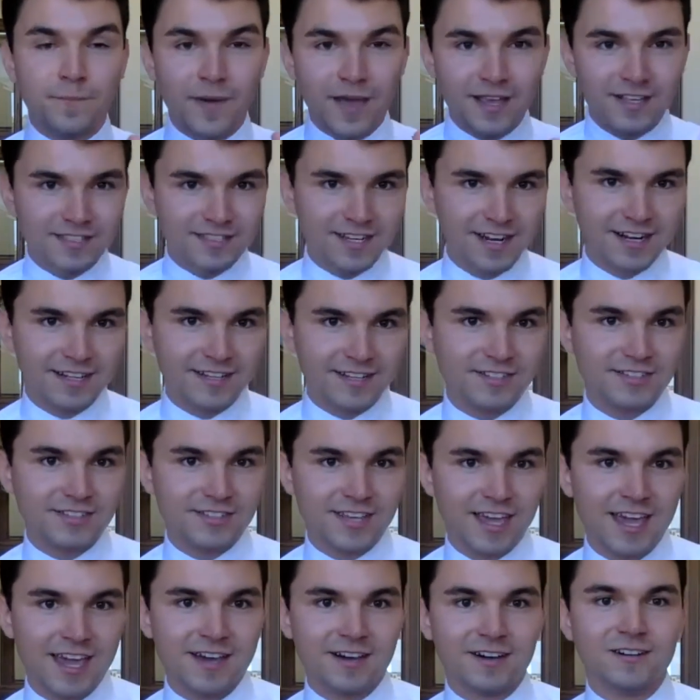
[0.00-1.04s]
based on its
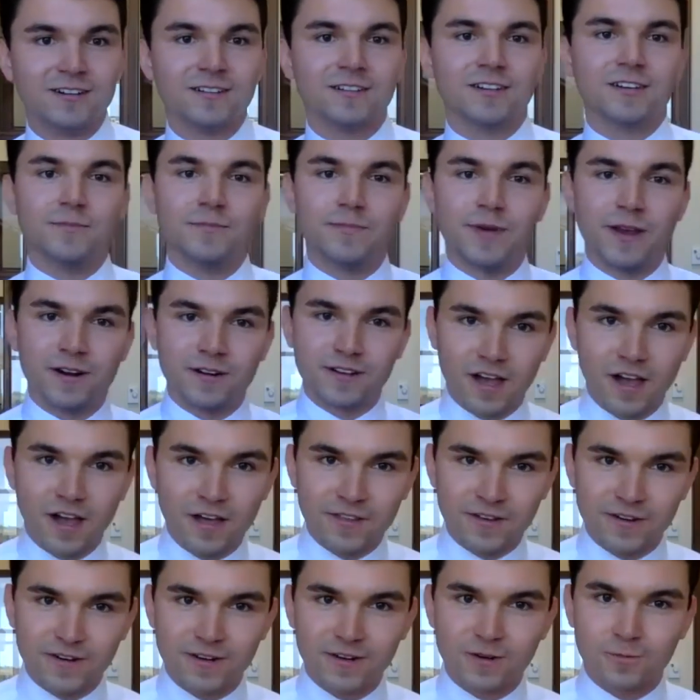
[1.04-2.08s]
scale compared to
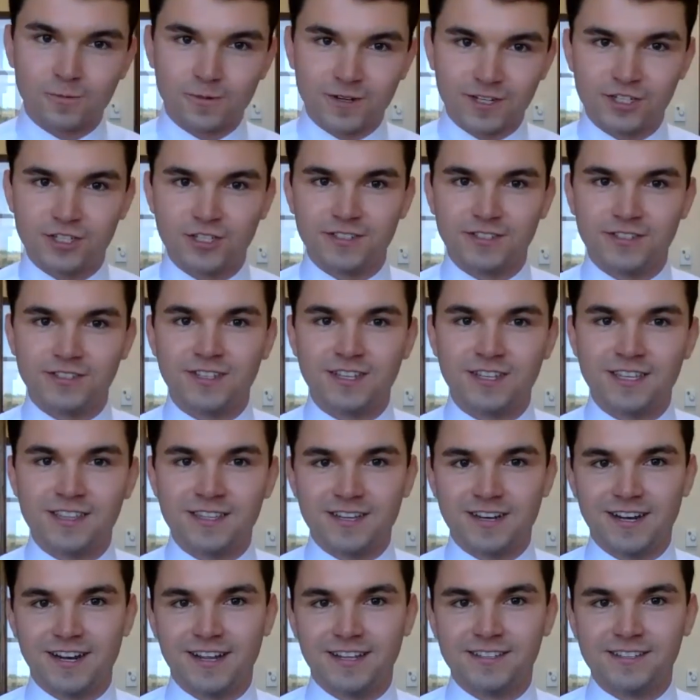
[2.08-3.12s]
other regions in the
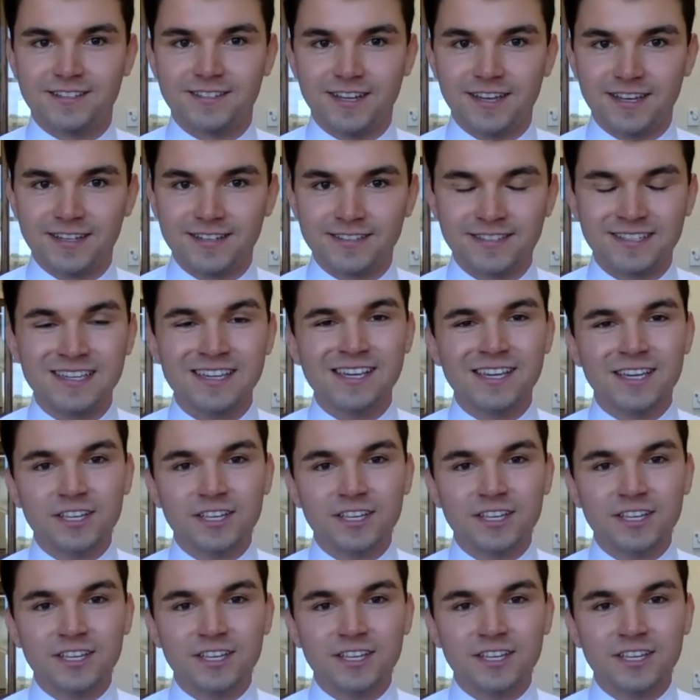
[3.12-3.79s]
United States,